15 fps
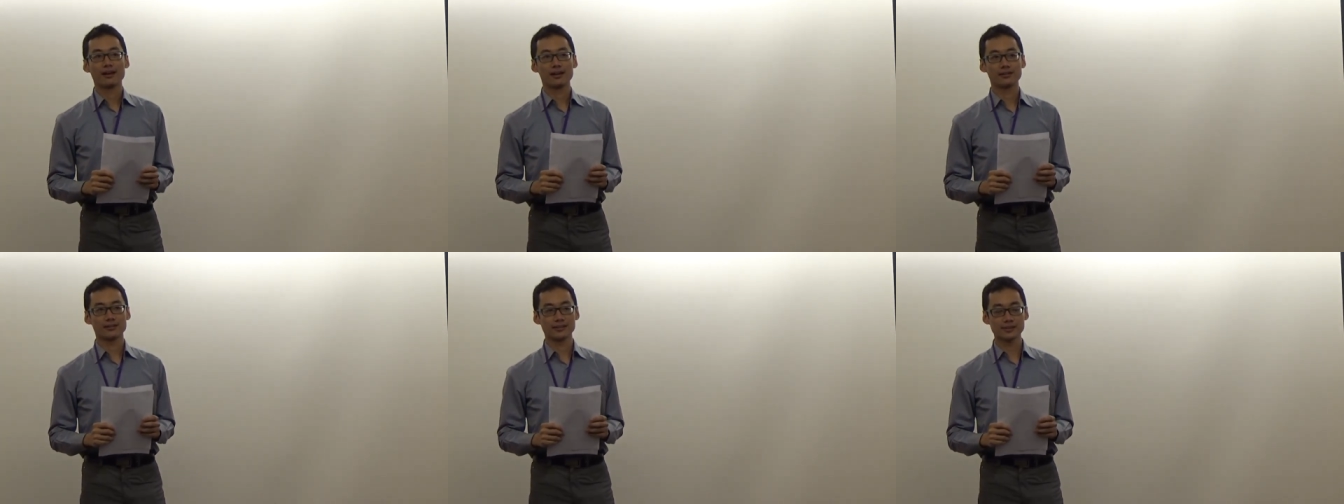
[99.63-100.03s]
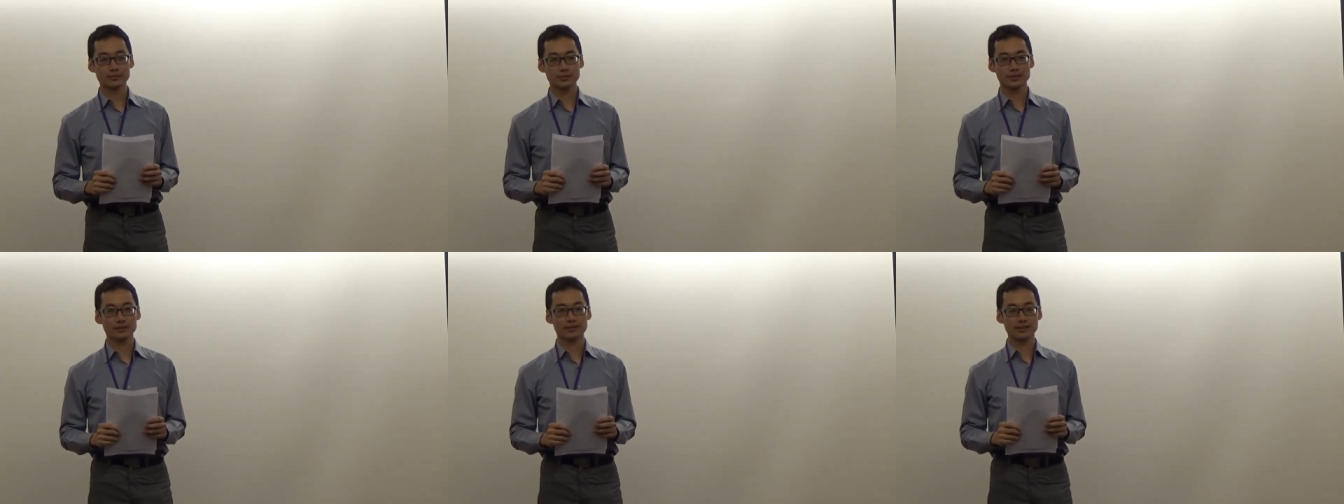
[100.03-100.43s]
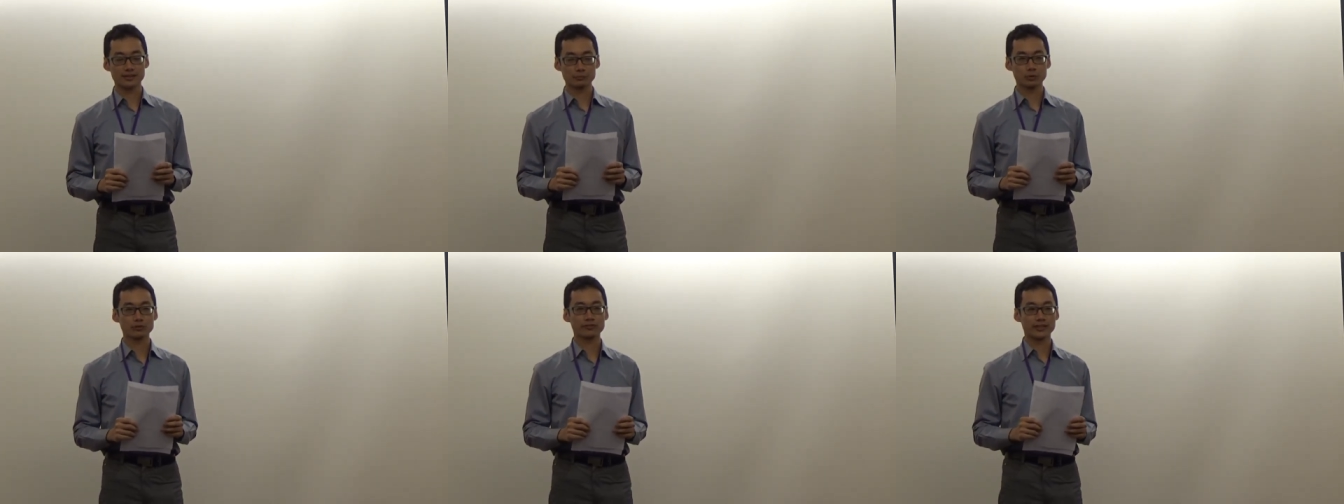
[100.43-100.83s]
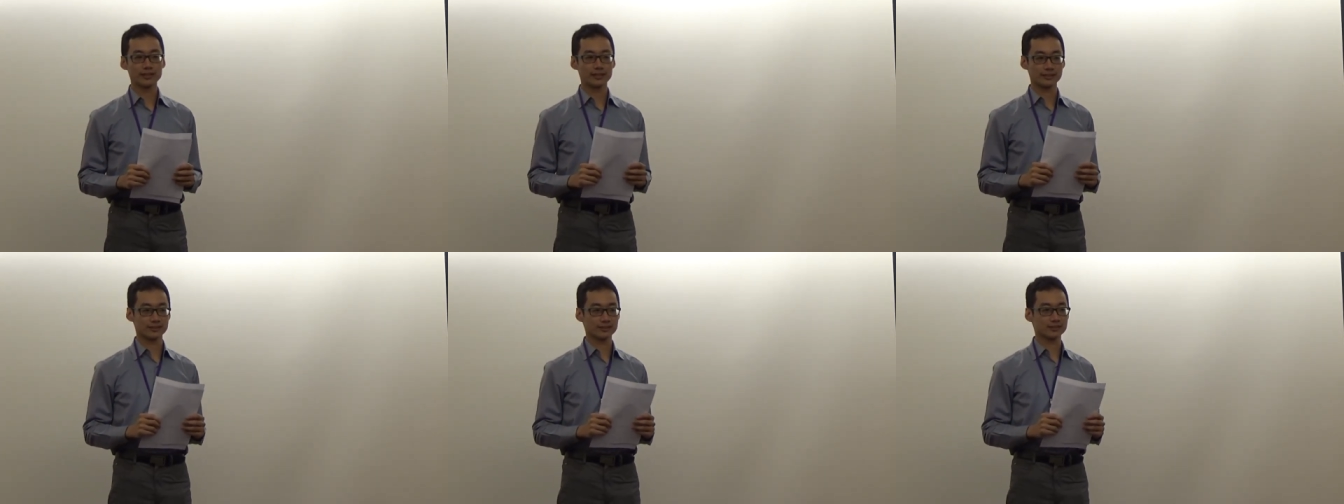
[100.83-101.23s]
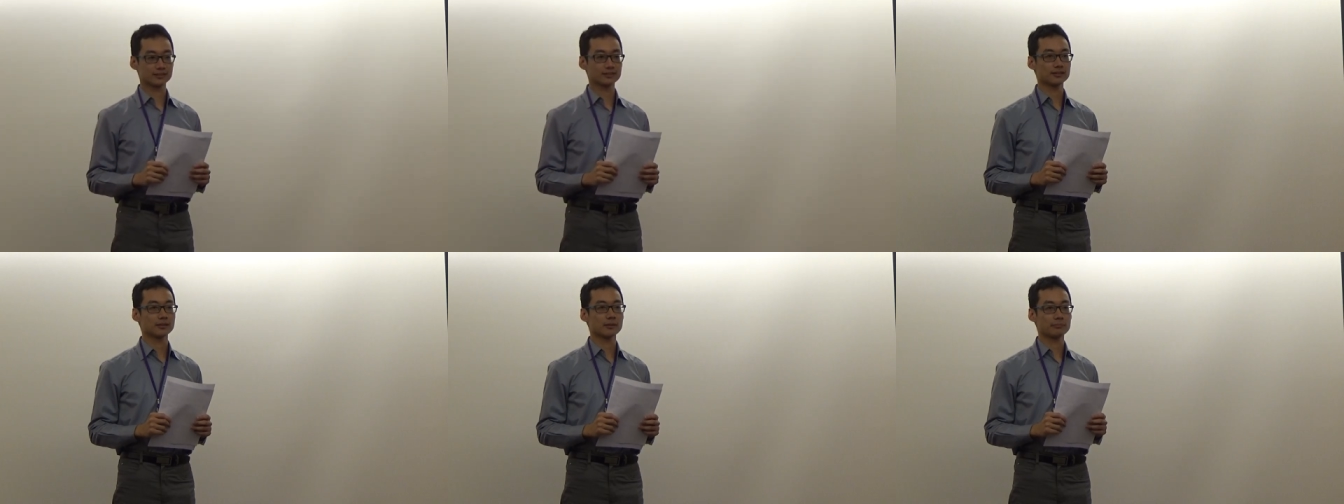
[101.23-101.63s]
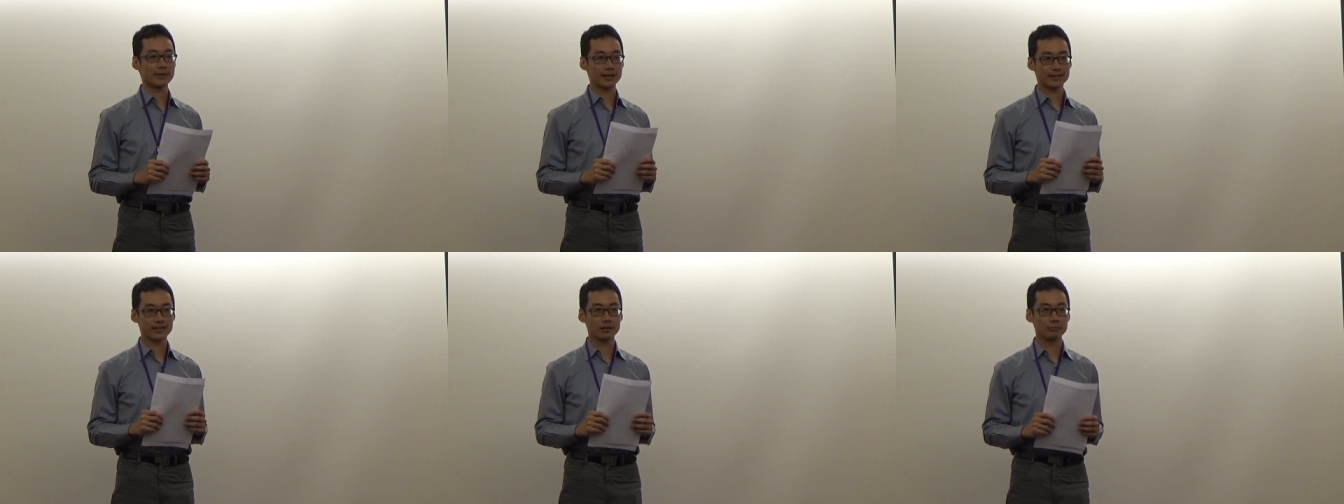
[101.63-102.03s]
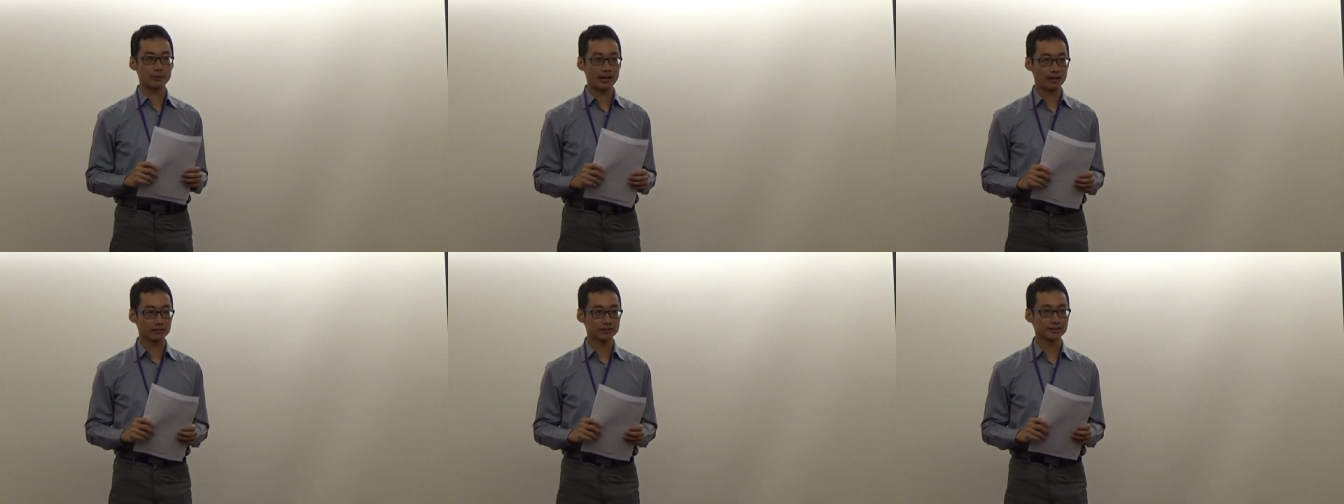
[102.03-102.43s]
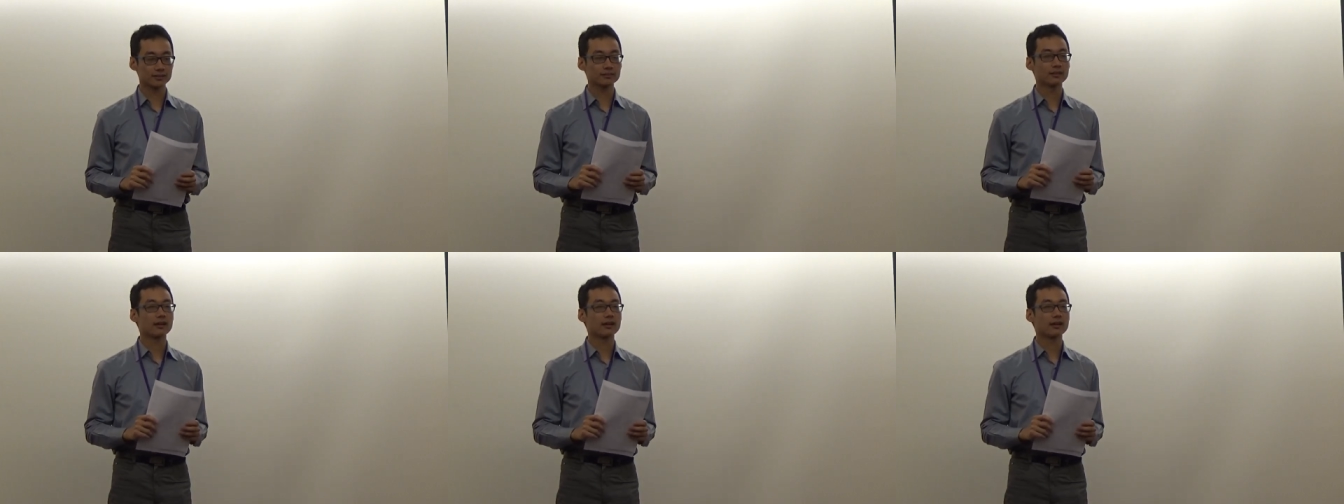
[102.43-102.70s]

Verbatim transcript: And this, this movie is mainly about